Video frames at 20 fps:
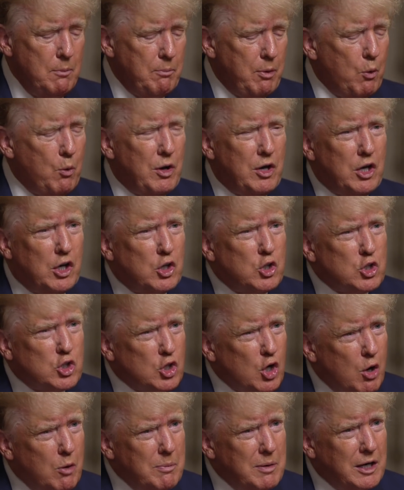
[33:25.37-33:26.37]
but we did
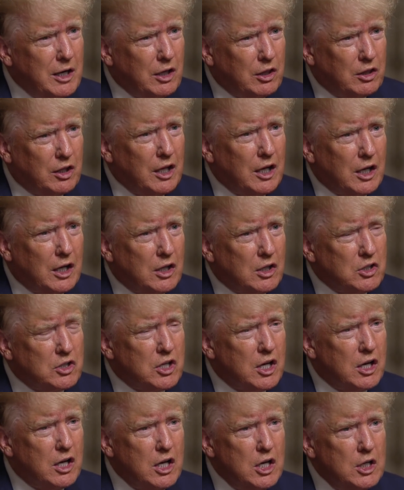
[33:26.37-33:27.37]
so many things
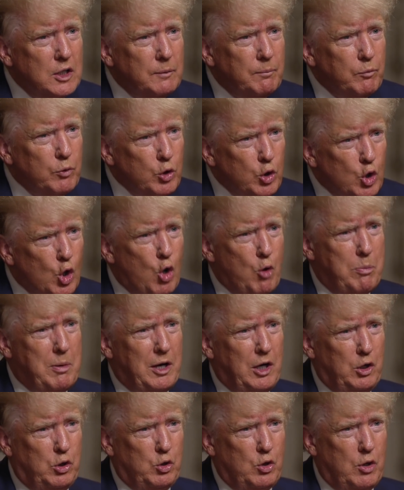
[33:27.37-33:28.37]
that
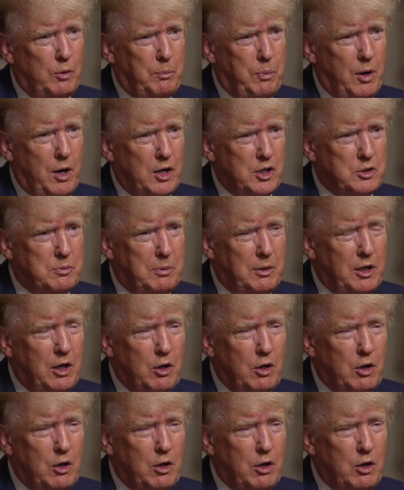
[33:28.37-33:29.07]
nobody thought possible.